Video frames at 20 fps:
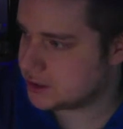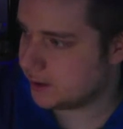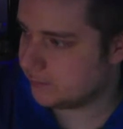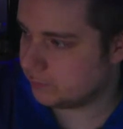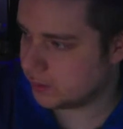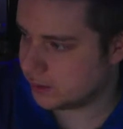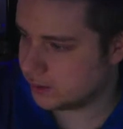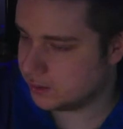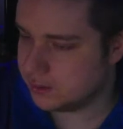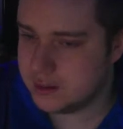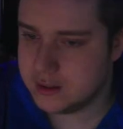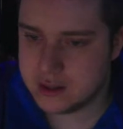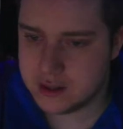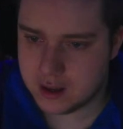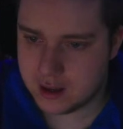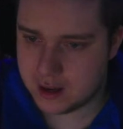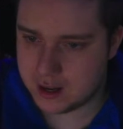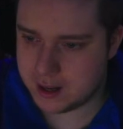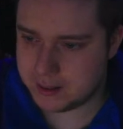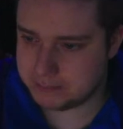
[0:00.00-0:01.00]
covering
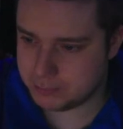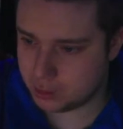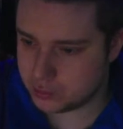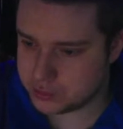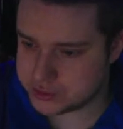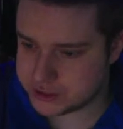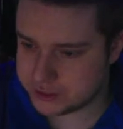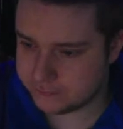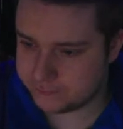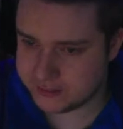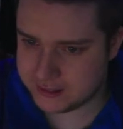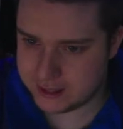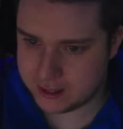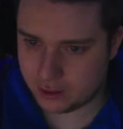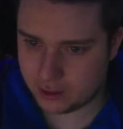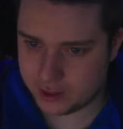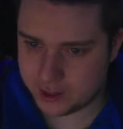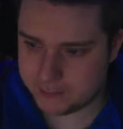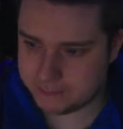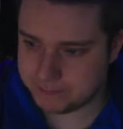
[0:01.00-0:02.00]
most of the
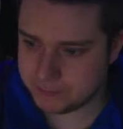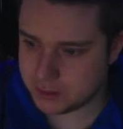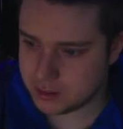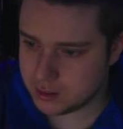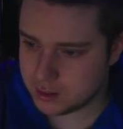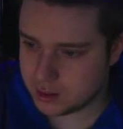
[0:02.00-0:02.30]
area.